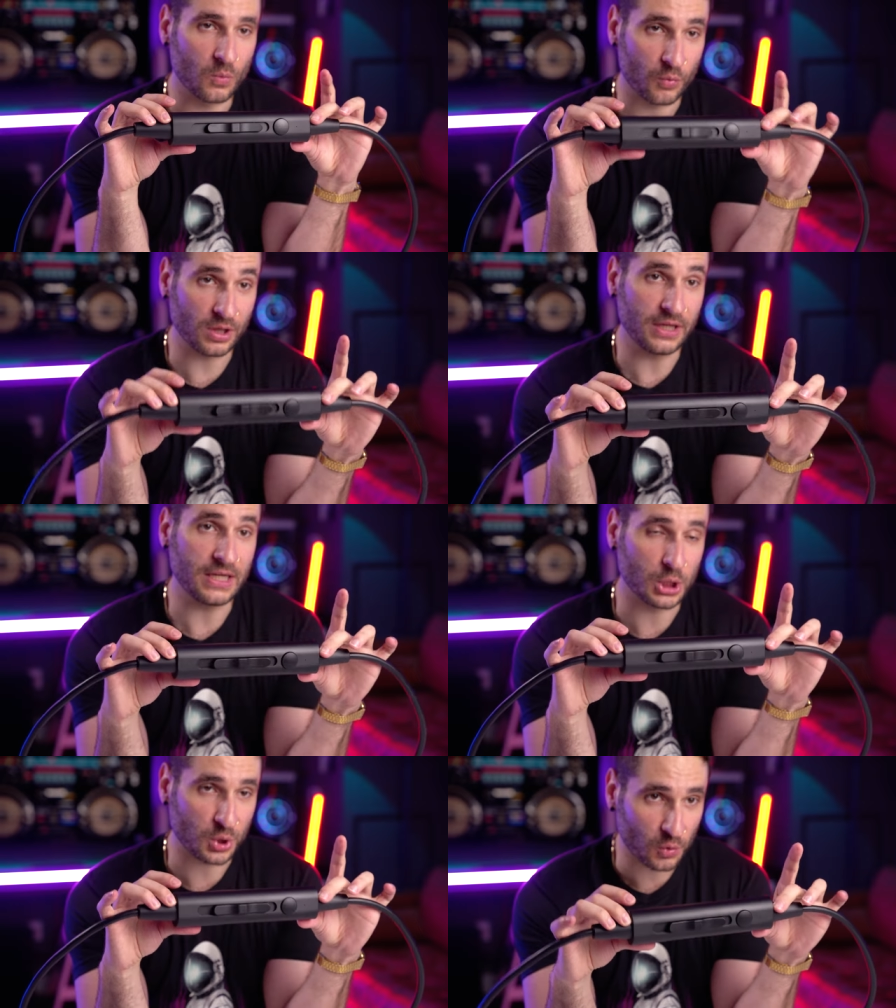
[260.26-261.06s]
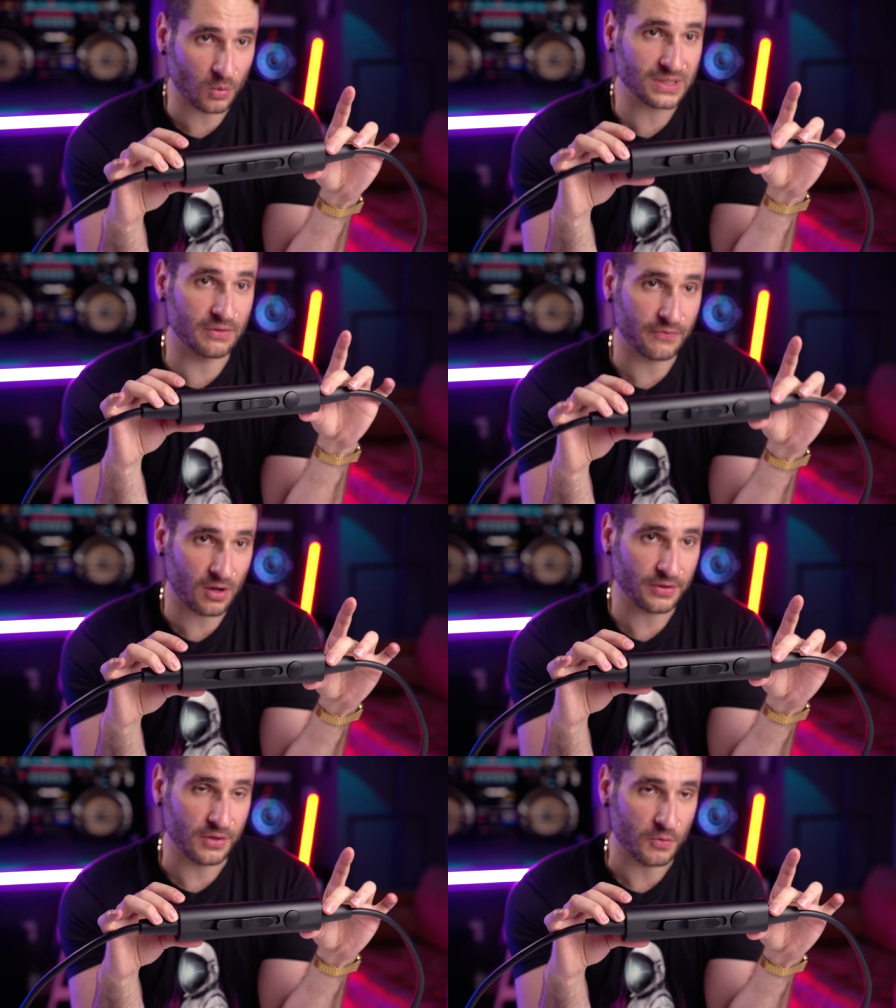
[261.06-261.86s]
really controls the
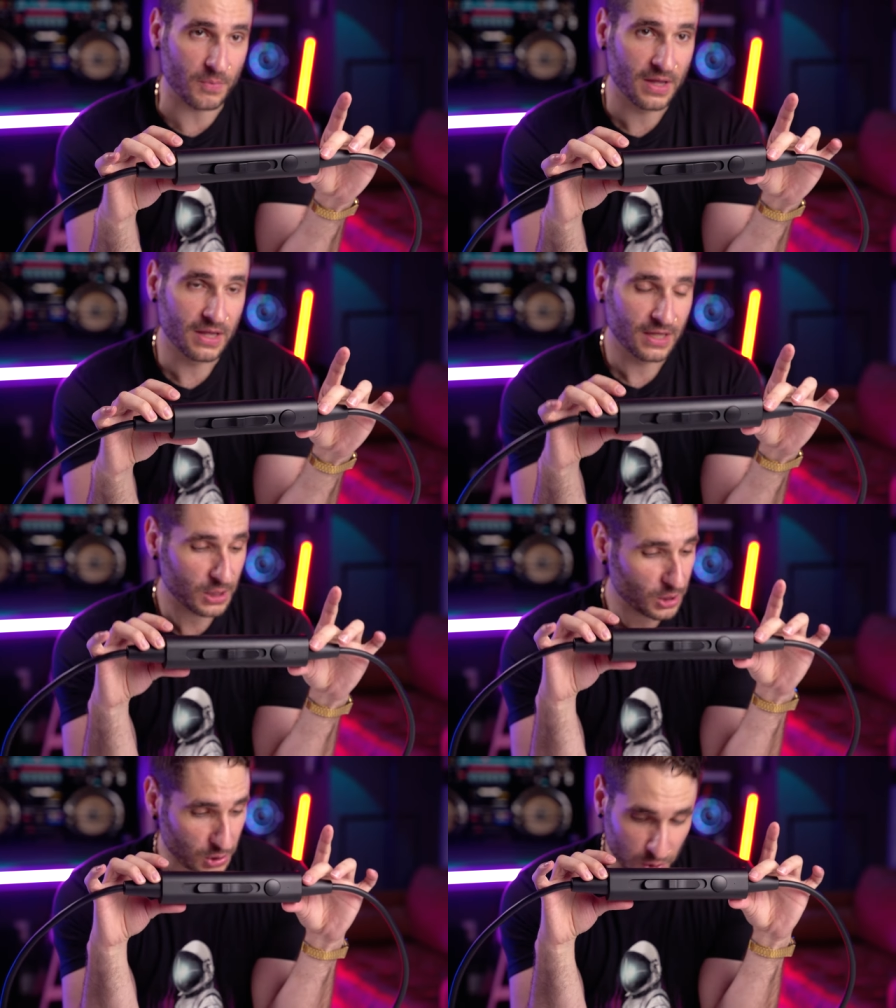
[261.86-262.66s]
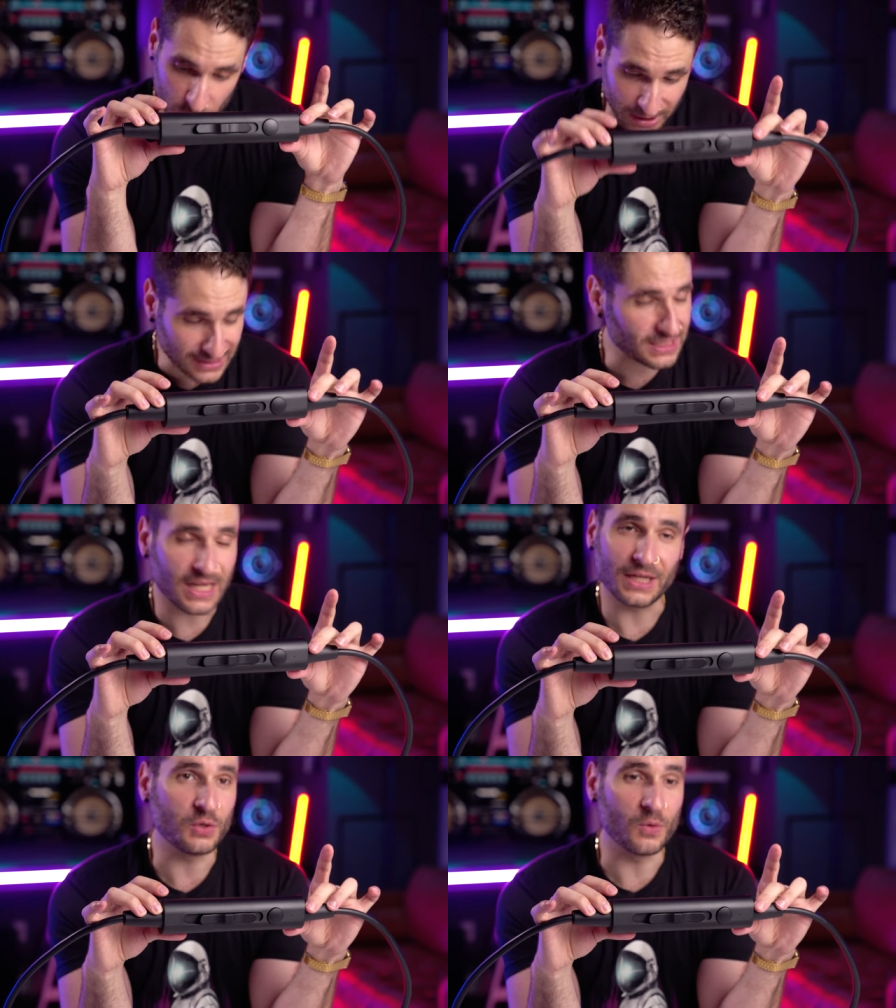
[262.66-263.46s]
volume just
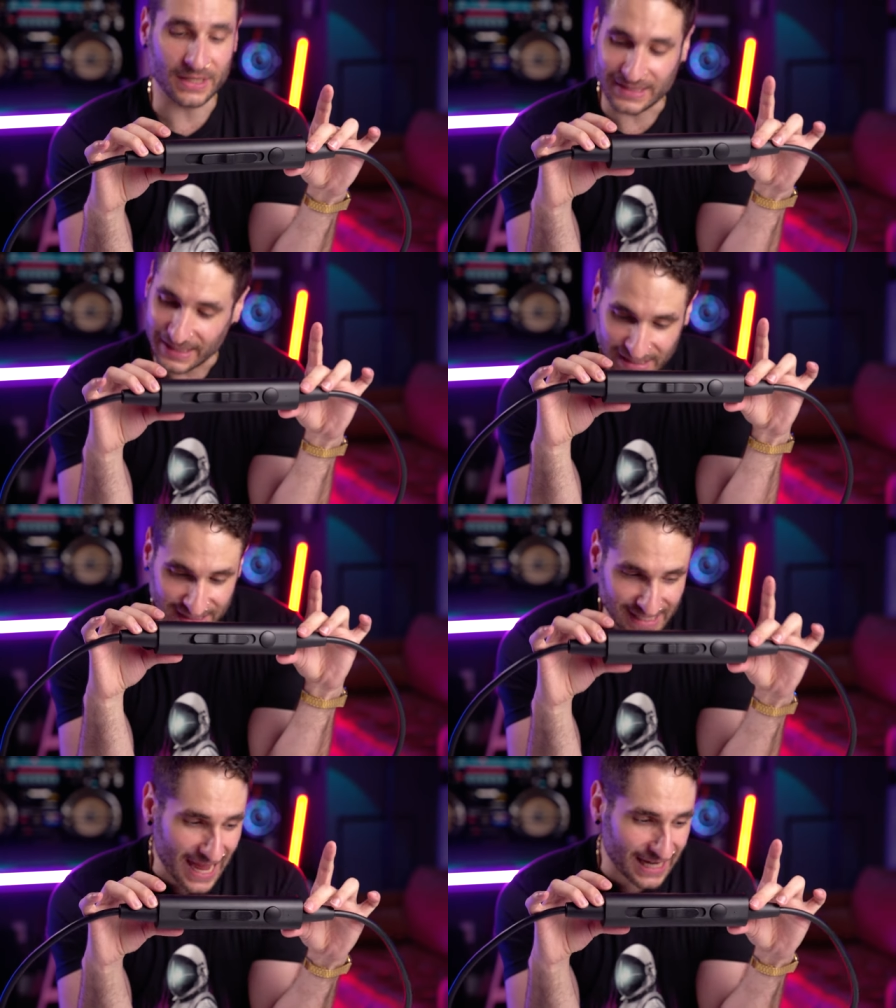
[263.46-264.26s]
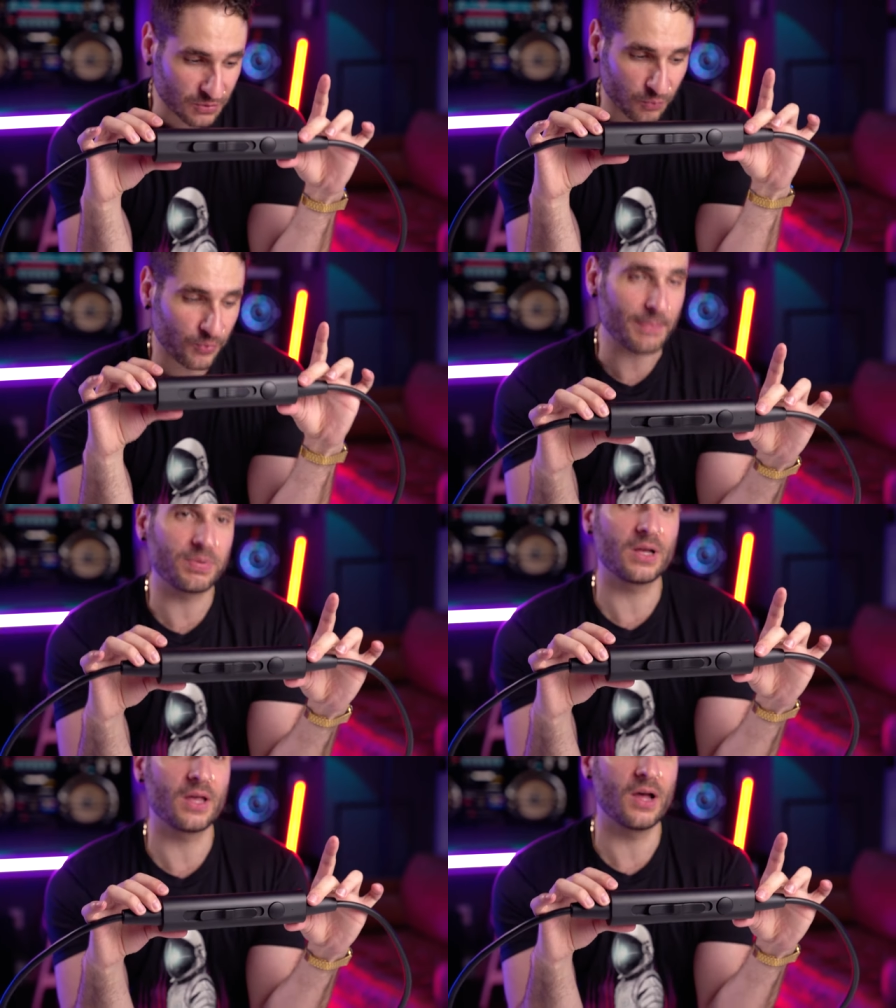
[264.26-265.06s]
like you would. It's an exact
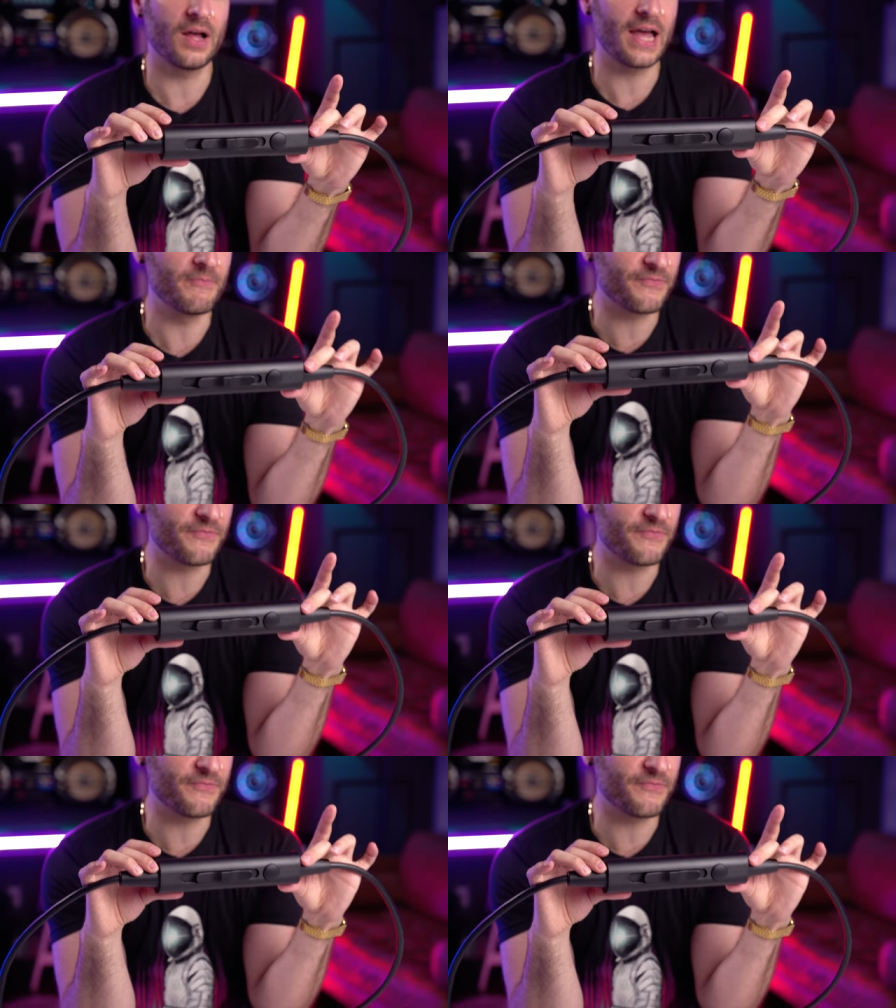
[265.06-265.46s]
replica. In